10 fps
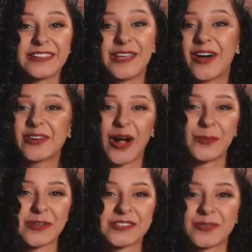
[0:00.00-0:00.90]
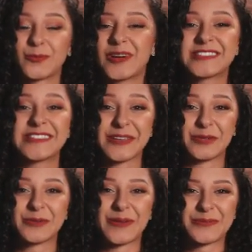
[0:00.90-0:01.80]
the on-call person wasn't the
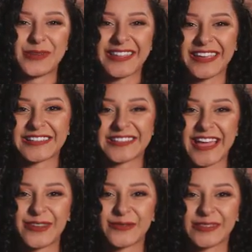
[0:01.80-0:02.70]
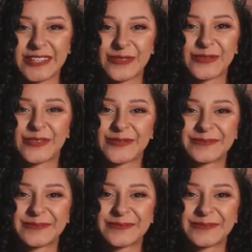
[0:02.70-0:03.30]
only one breathing a sigh of relief.